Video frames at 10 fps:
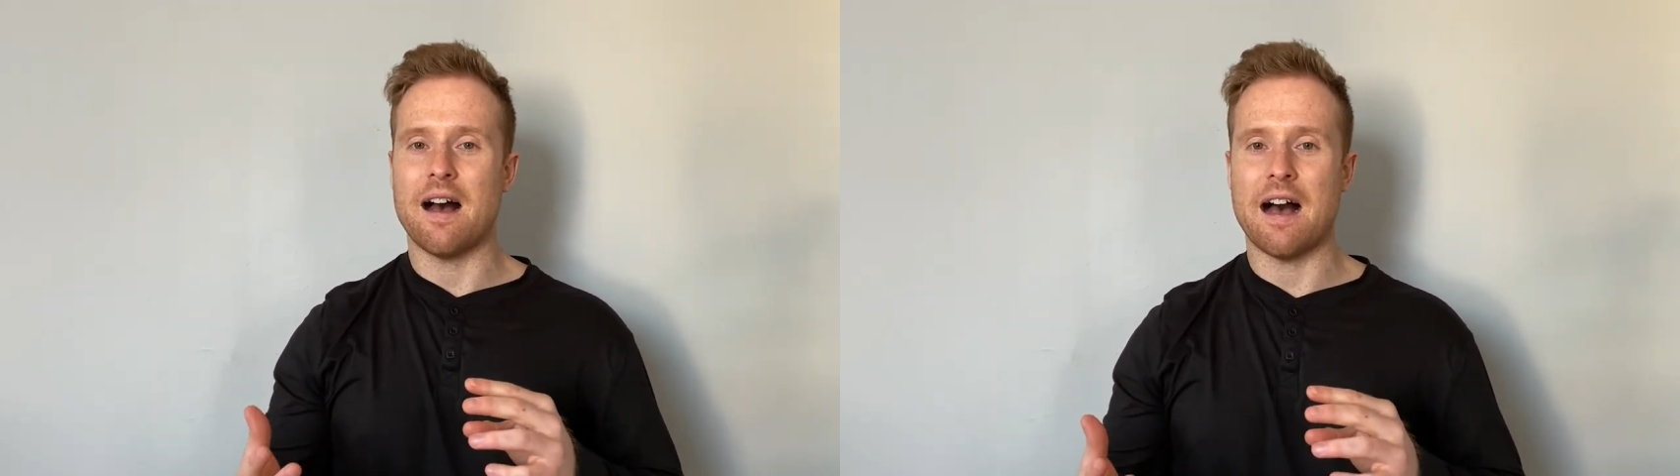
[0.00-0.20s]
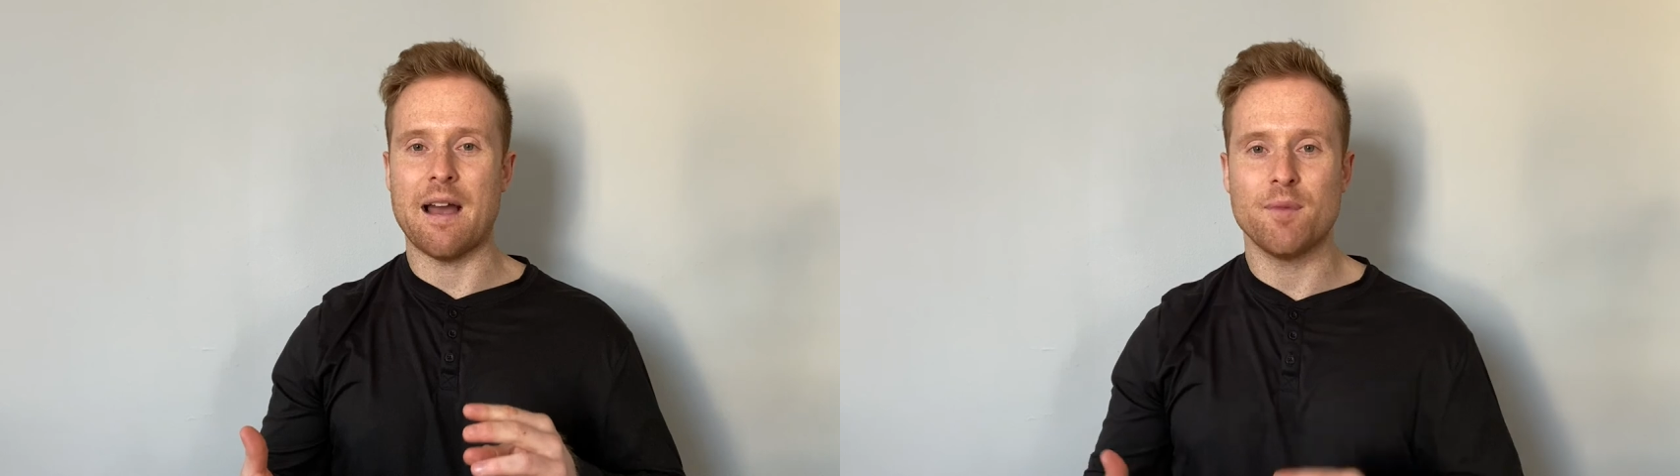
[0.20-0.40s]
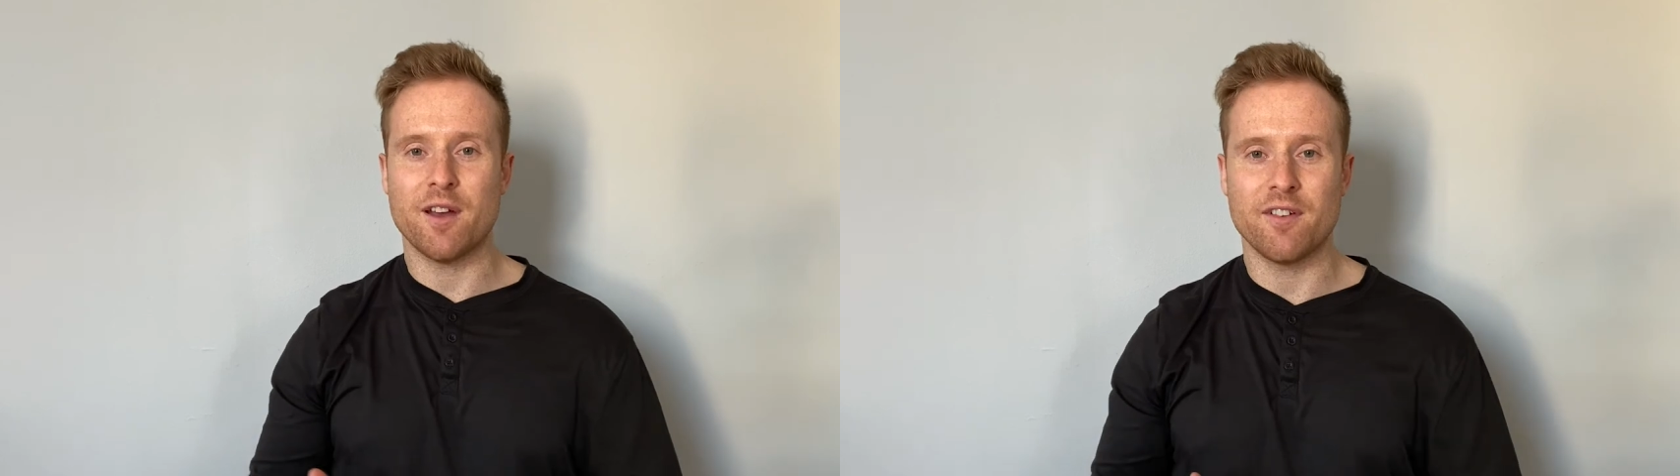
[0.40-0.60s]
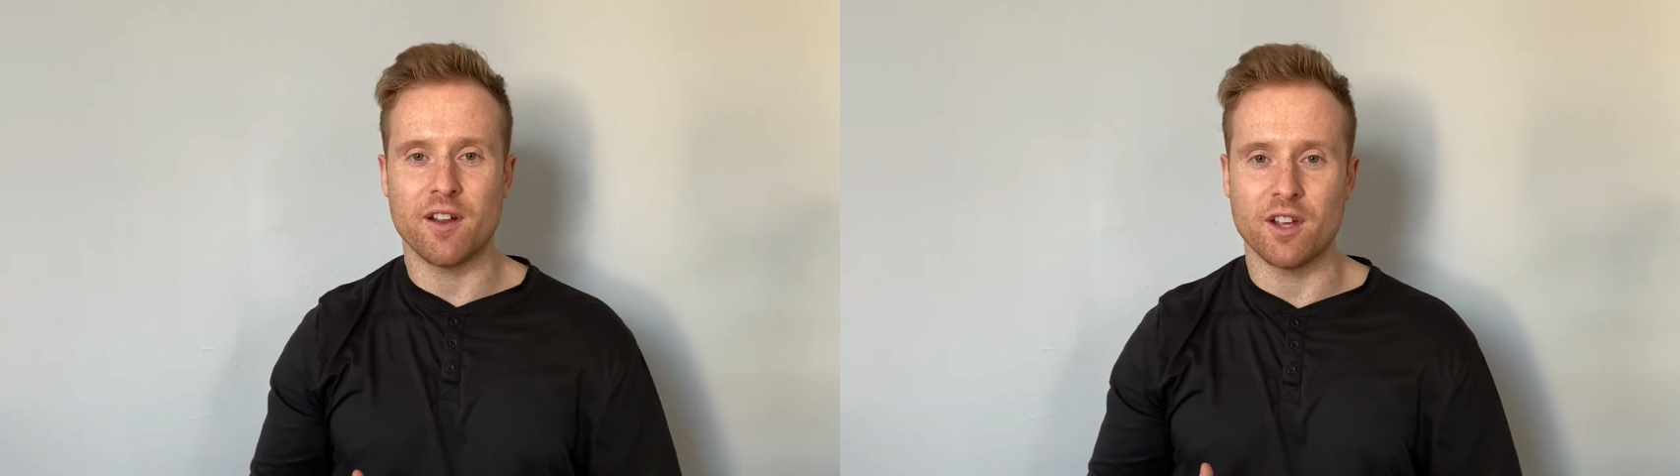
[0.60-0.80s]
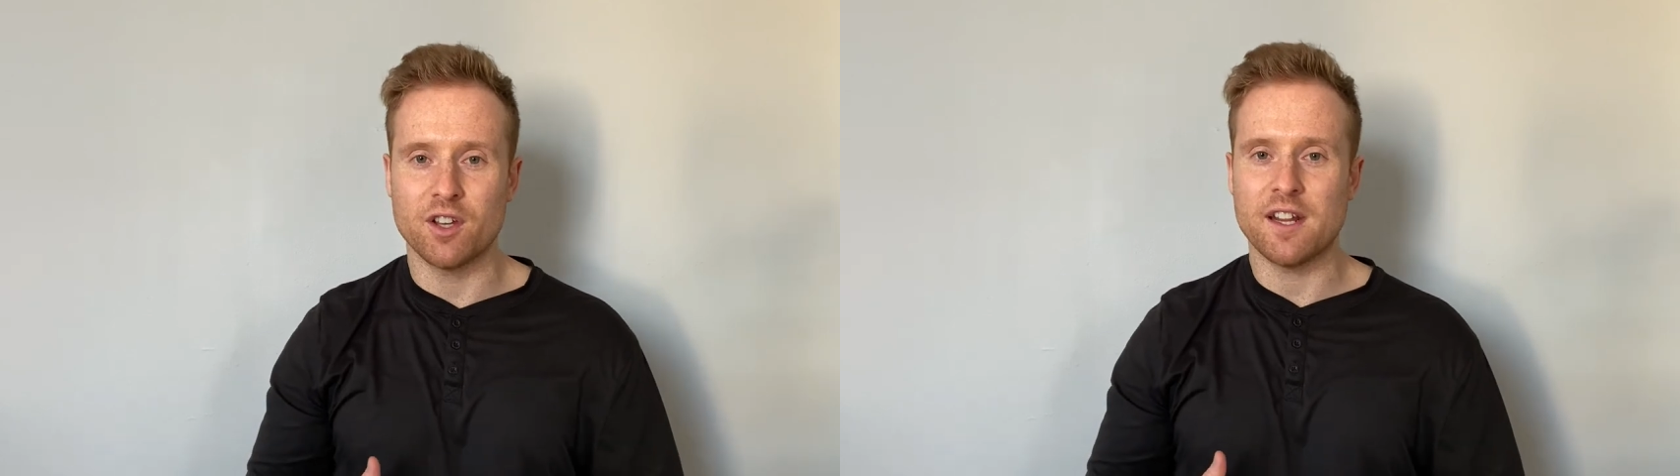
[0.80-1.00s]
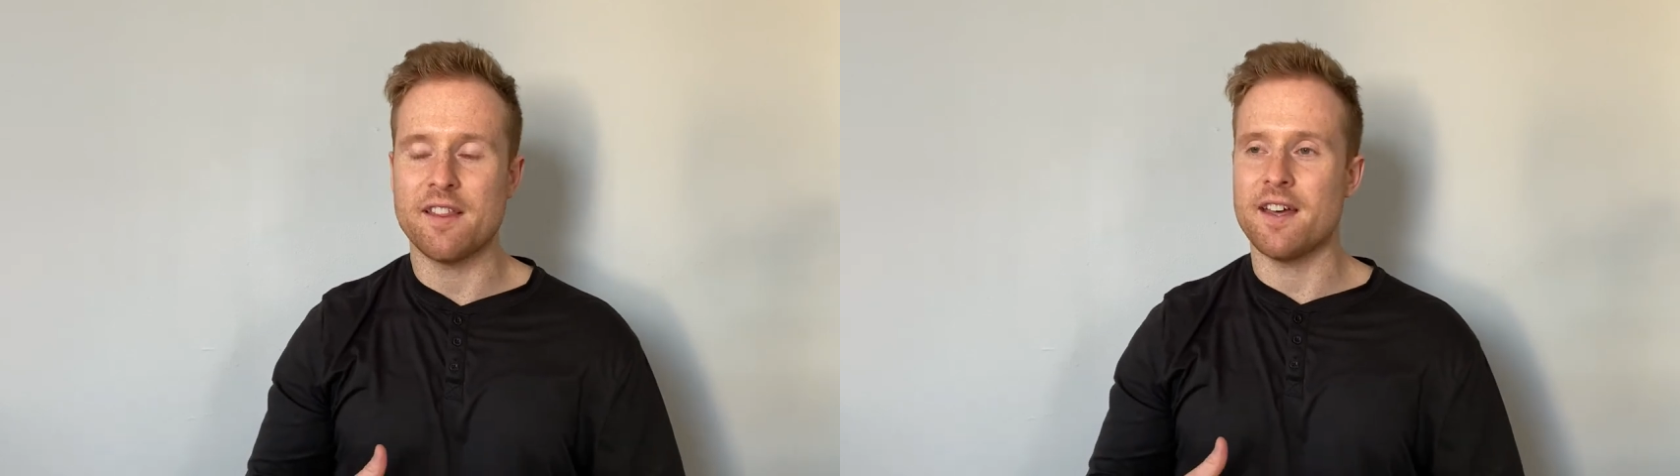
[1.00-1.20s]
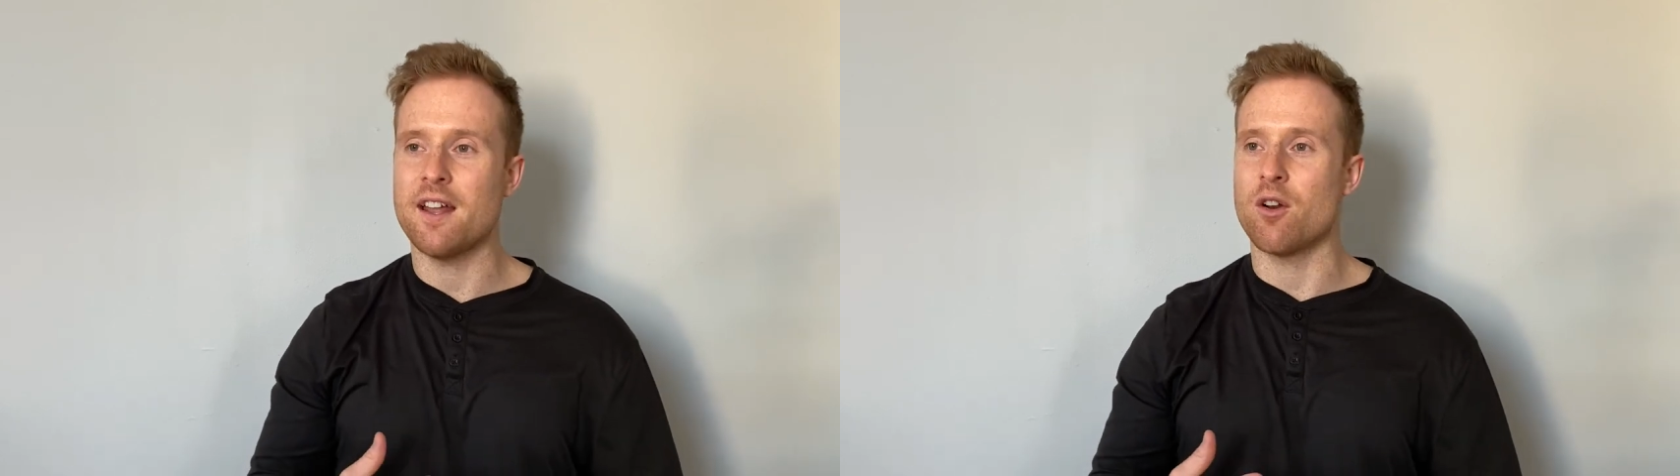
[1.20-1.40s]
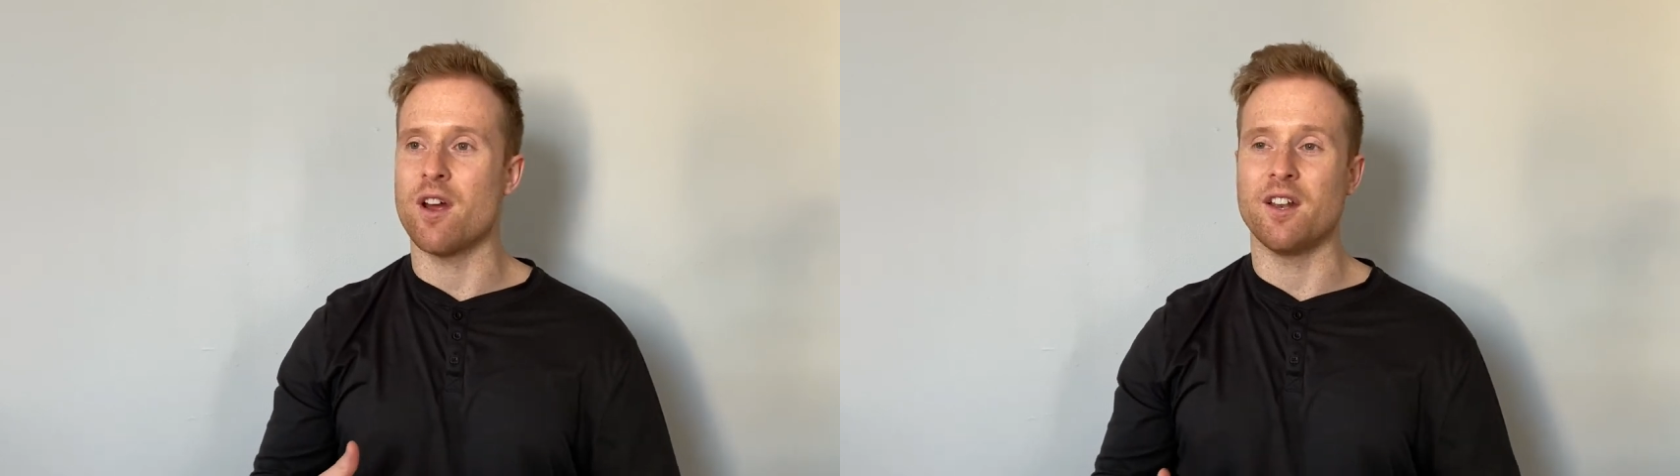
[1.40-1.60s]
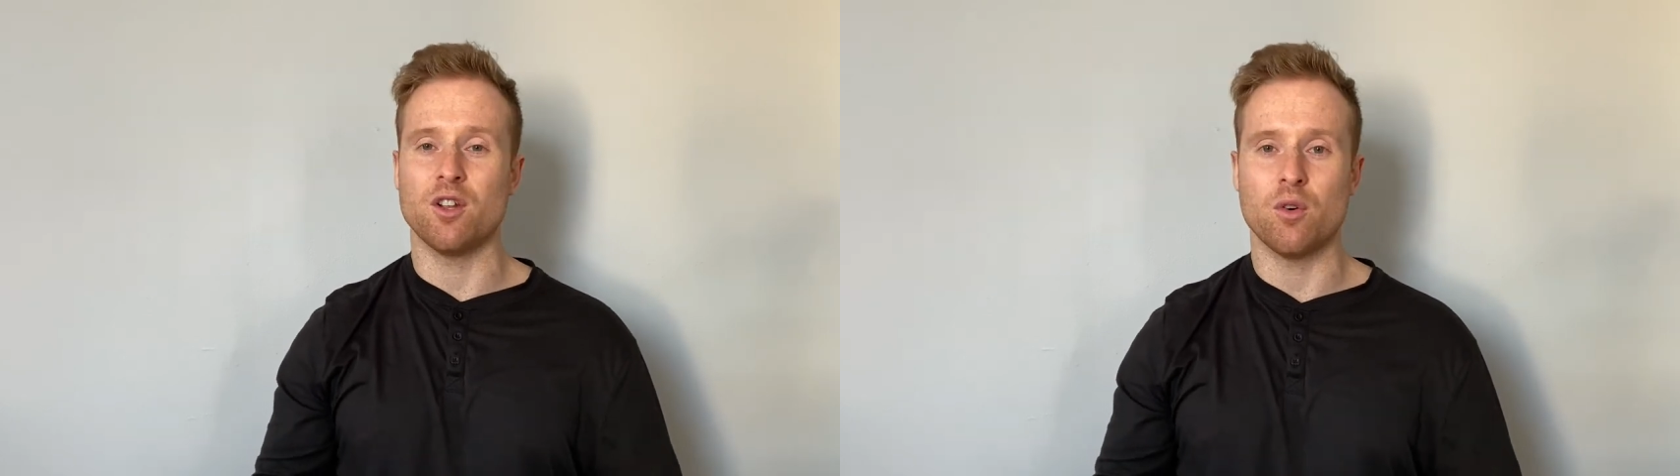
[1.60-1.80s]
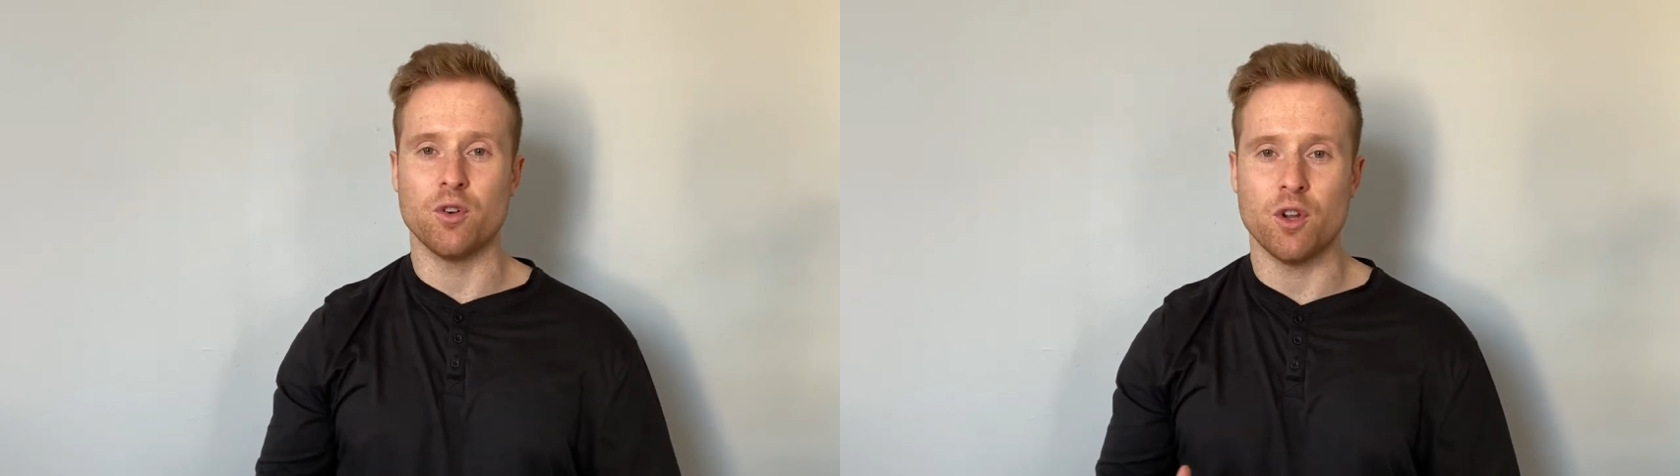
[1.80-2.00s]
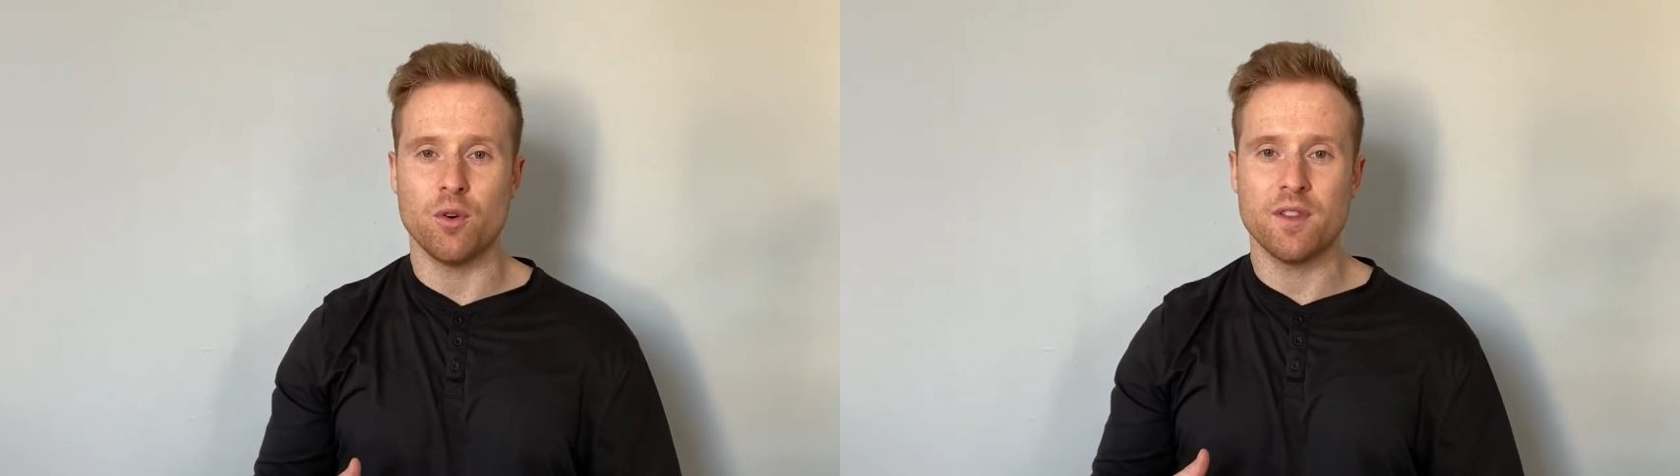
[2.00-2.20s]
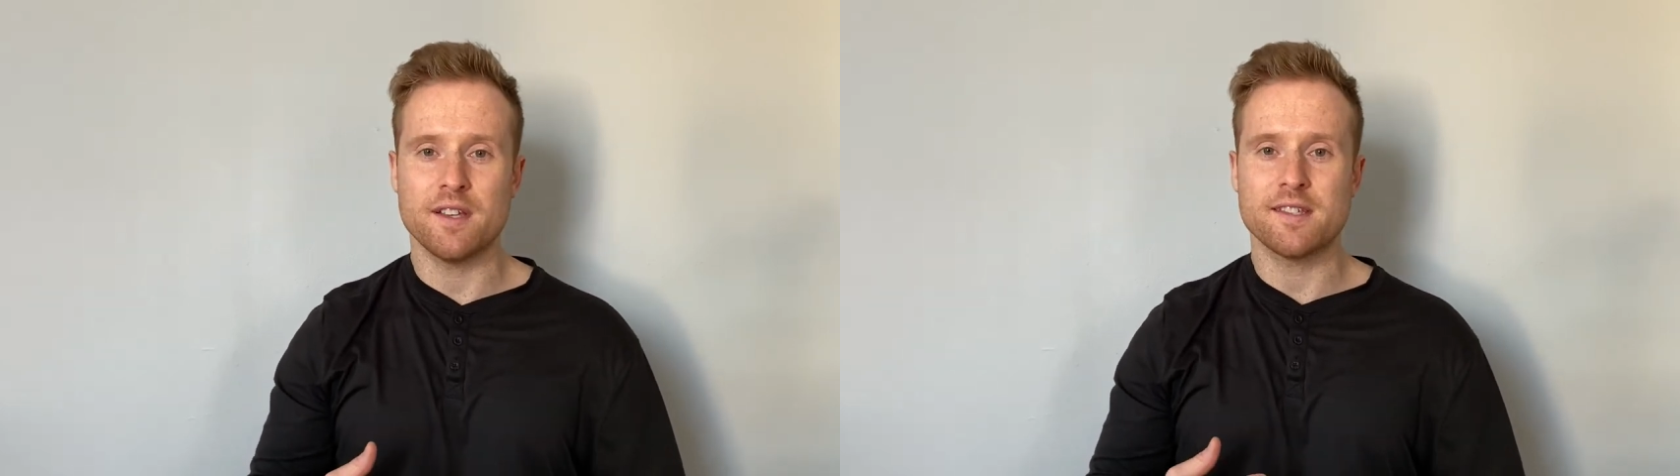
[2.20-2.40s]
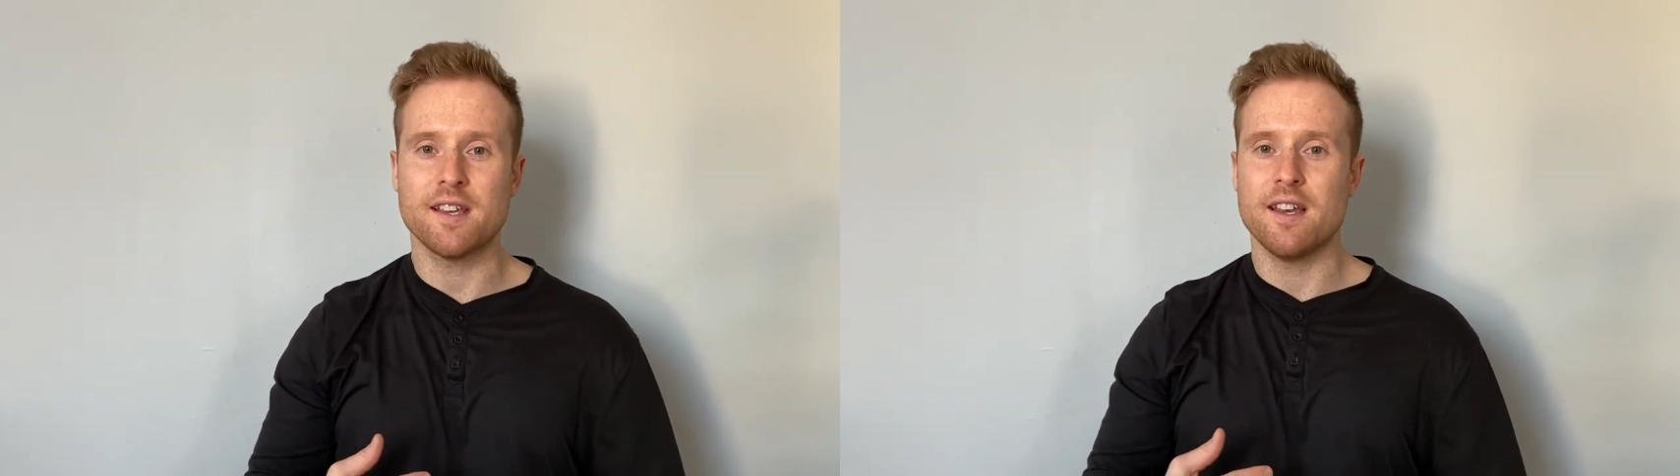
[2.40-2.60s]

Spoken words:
I'm not very good at that, or I don't know this,